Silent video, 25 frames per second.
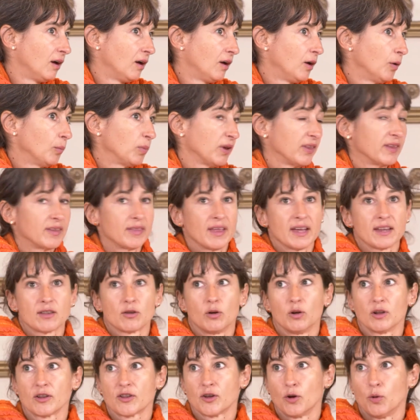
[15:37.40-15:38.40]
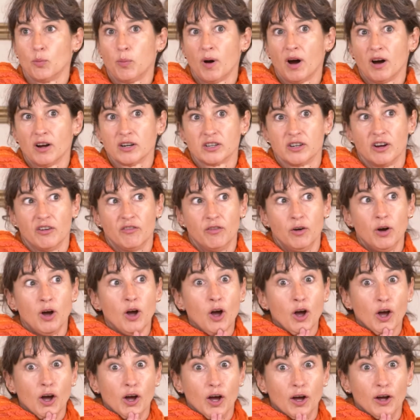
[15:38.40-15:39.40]
I think that's also part of
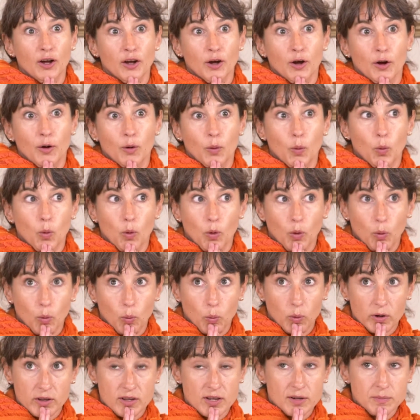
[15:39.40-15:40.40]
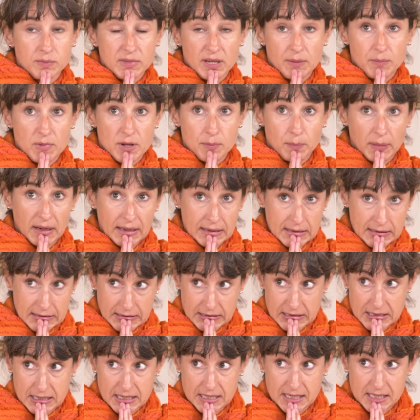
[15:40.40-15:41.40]
what sometimes
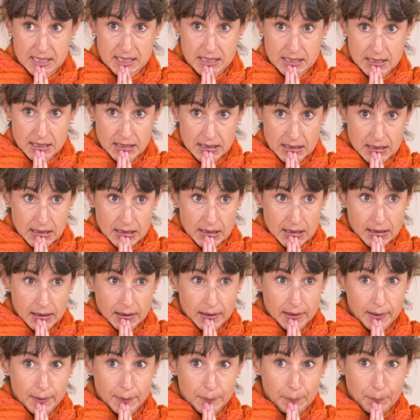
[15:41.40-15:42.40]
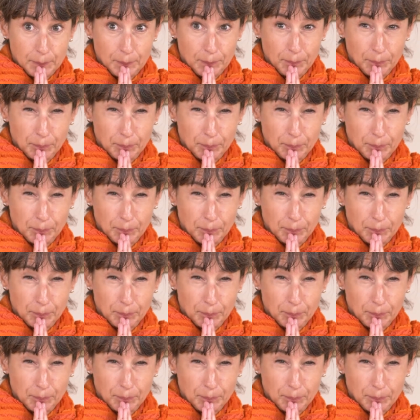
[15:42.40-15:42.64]
makes the